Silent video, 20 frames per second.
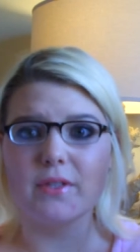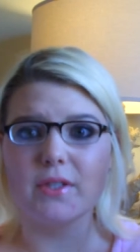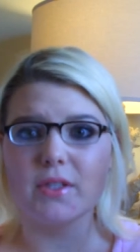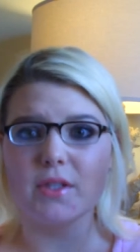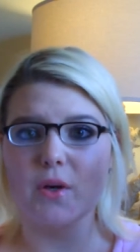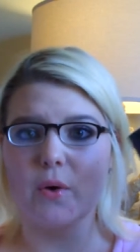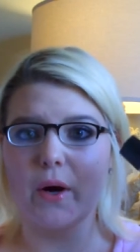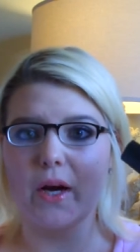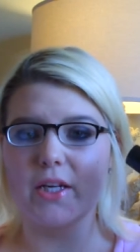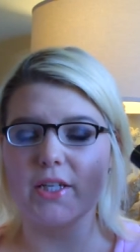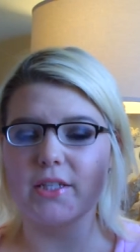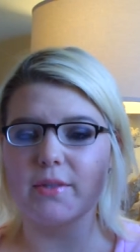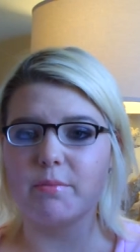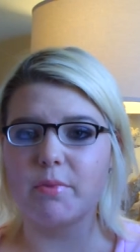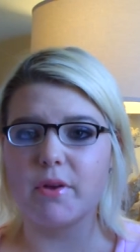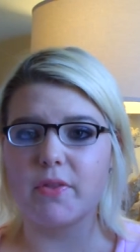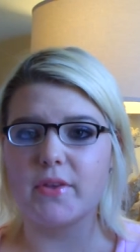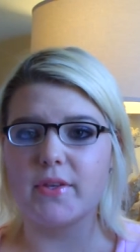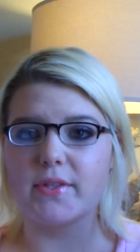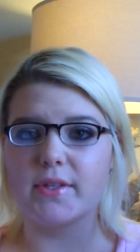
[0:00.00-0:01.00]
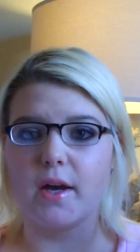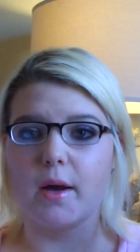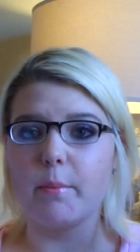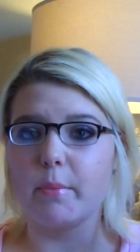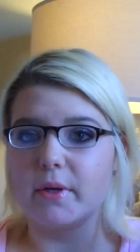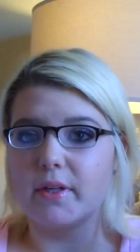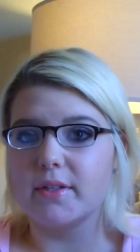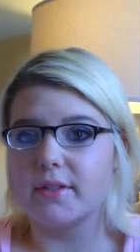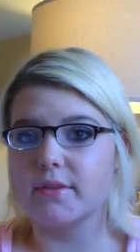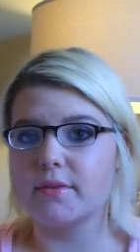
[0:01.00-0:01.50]
So I just picked this up
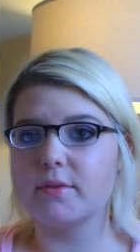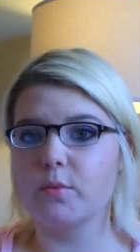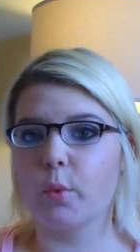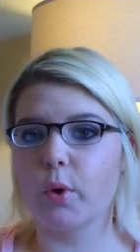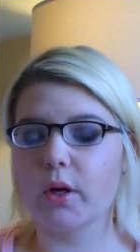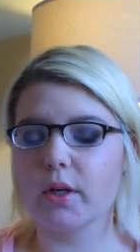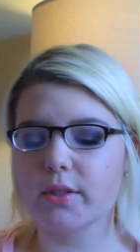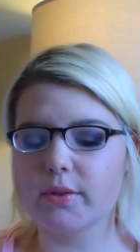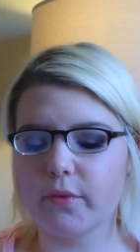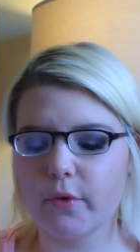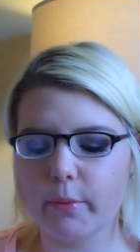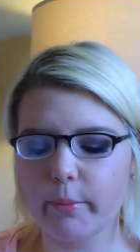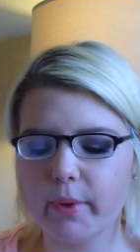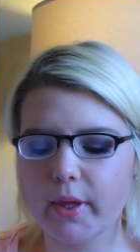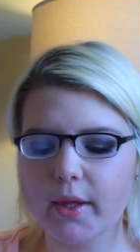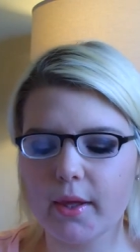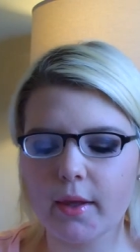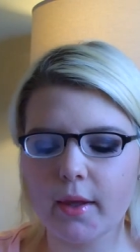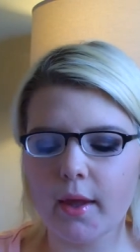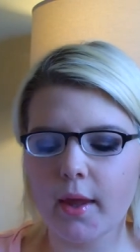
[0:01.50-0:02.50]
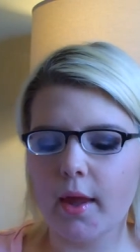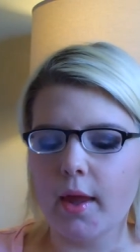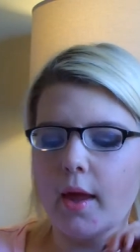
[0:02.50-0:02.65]
and it works for me.